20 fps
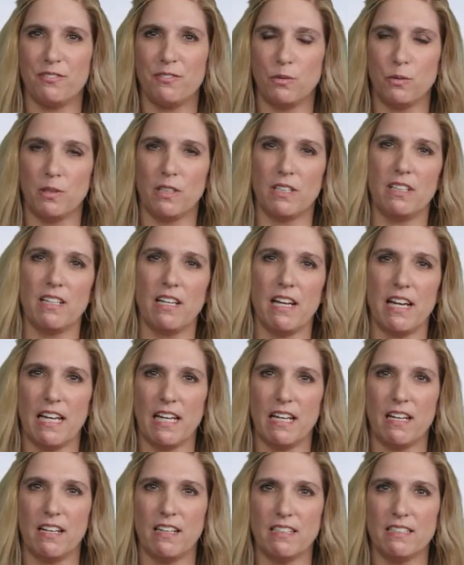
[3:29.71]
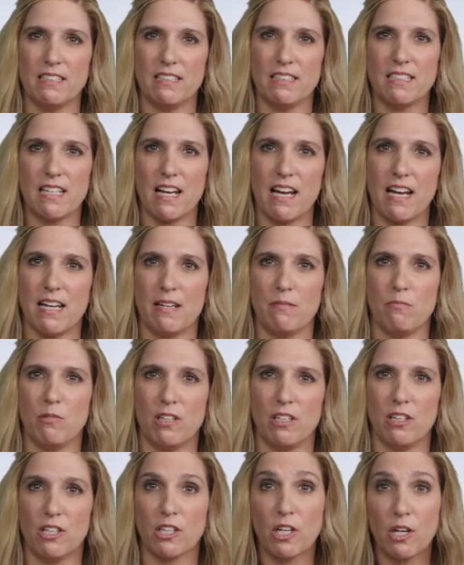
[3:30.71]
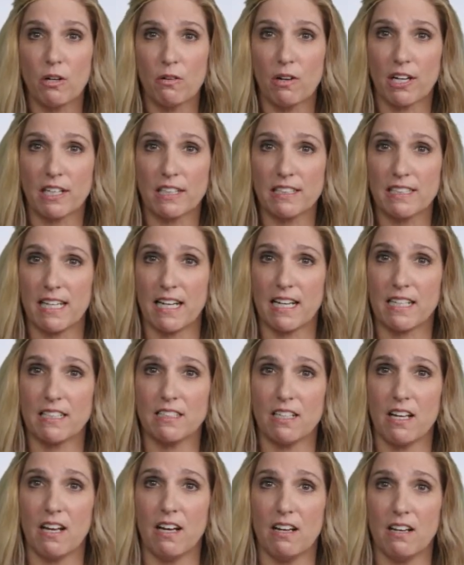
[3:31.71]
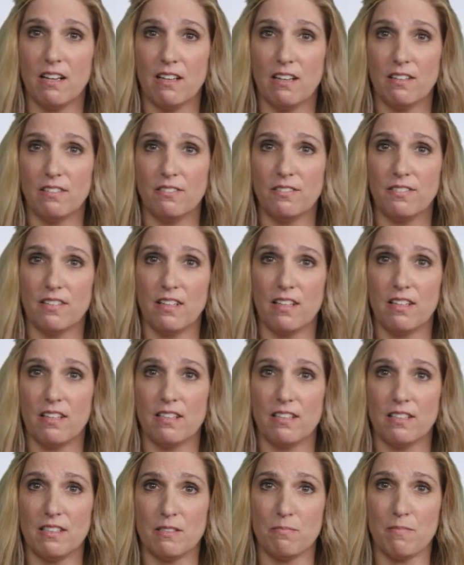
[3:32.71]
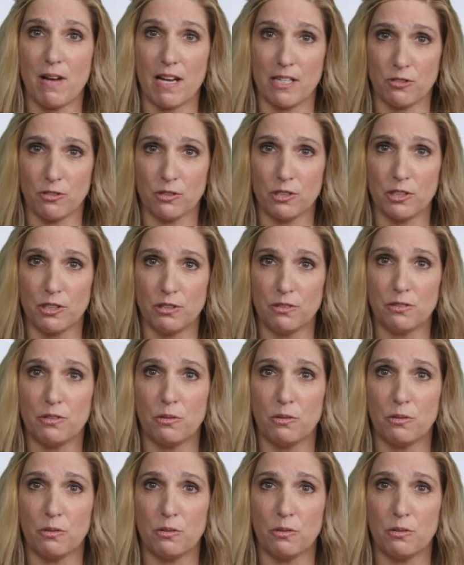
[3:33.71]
Ford, and I am one of the co architects of the Module 2